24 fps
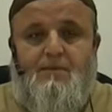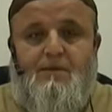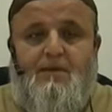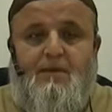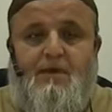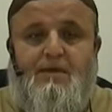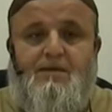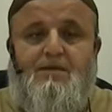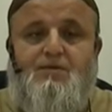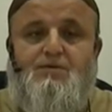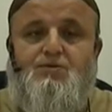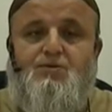
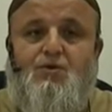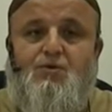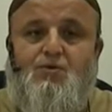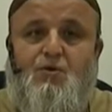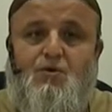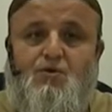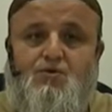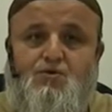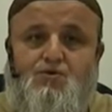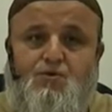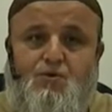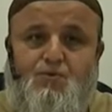It is not
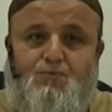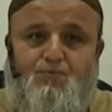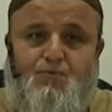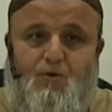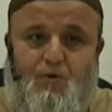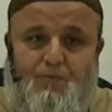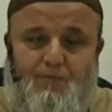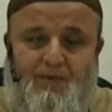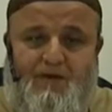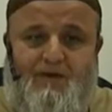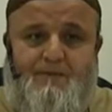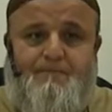also
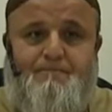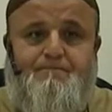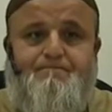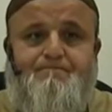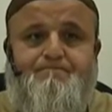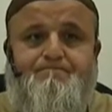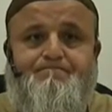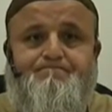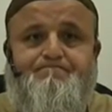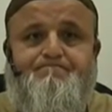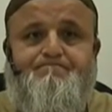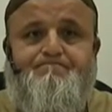proper
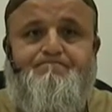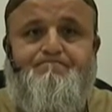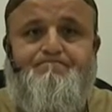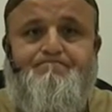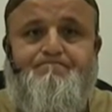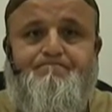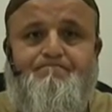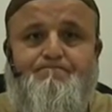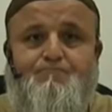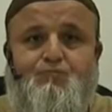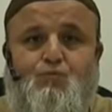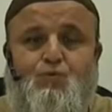
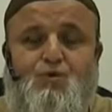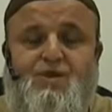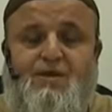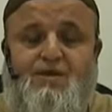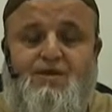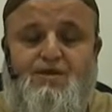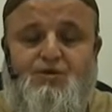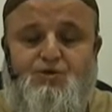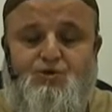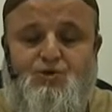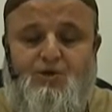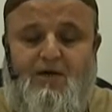
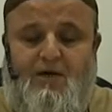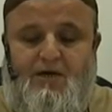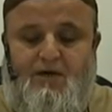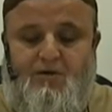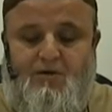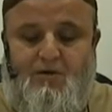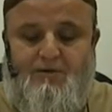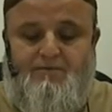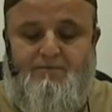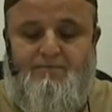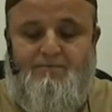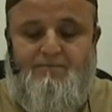within the
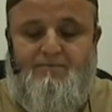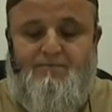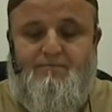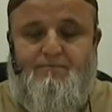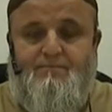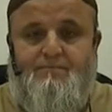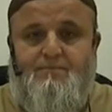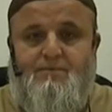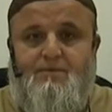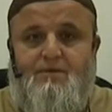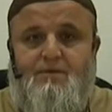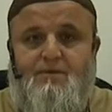shower
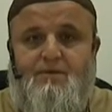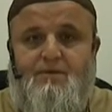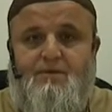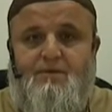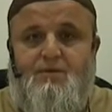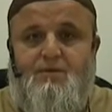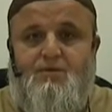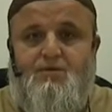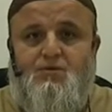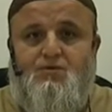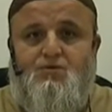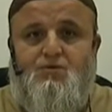
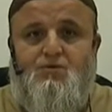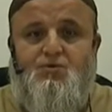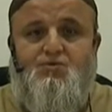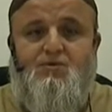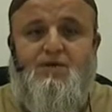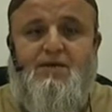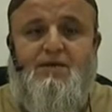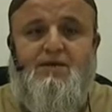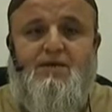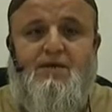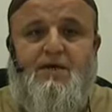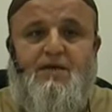to
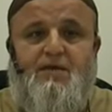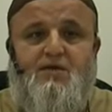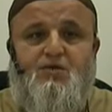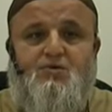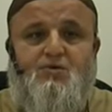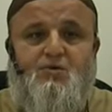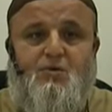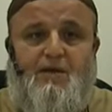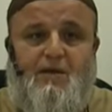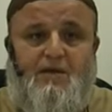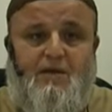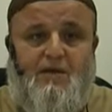read any
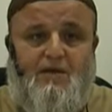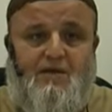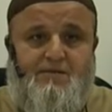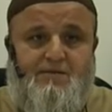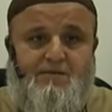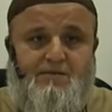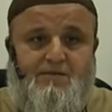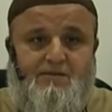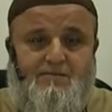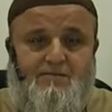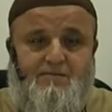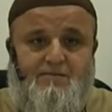
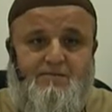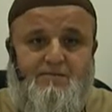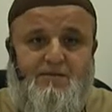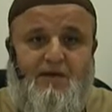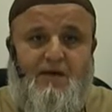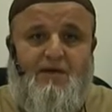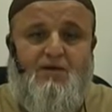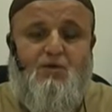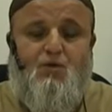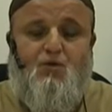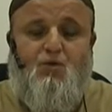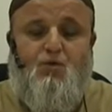du'as,
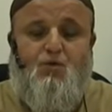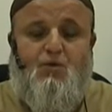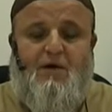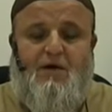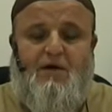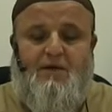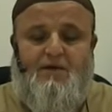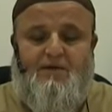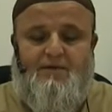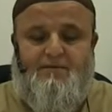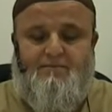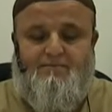any
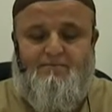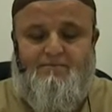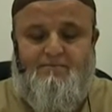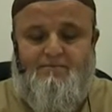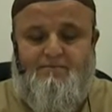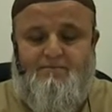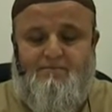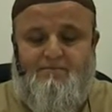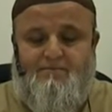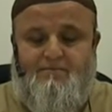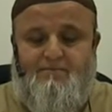Qur'an